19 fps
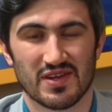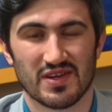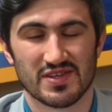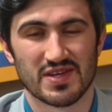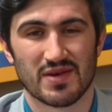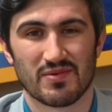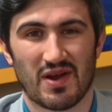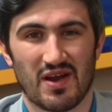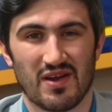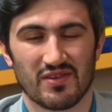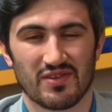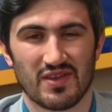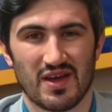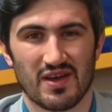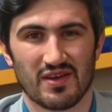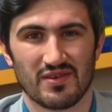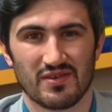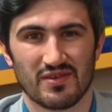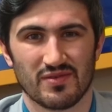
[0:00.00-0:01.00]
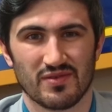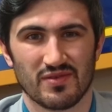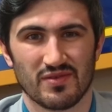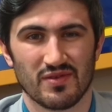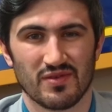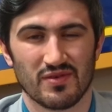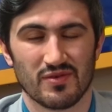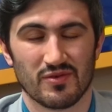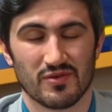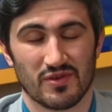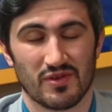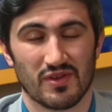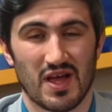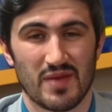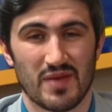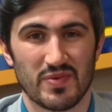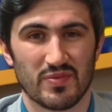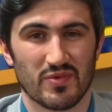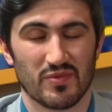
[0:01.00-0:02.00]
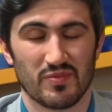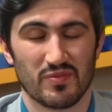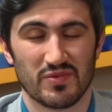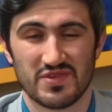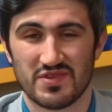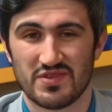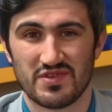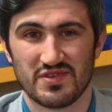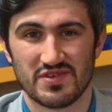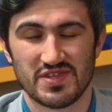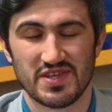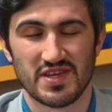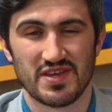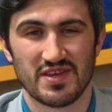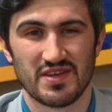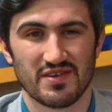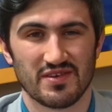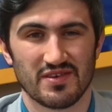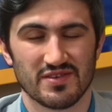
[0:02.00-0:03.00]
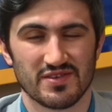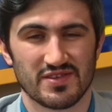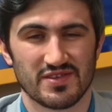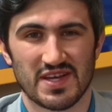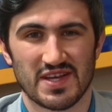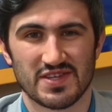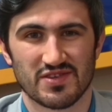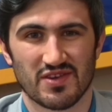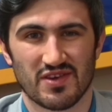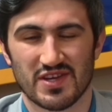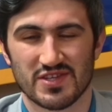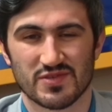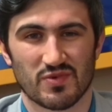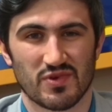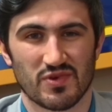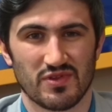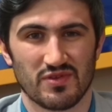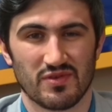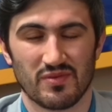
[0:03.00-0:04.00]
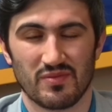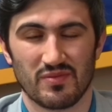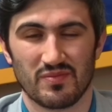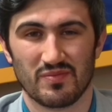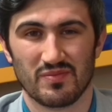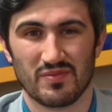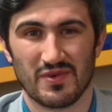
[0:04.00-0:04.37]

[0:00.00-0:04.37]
And it's ironic that a lot of people see Tesla as one of the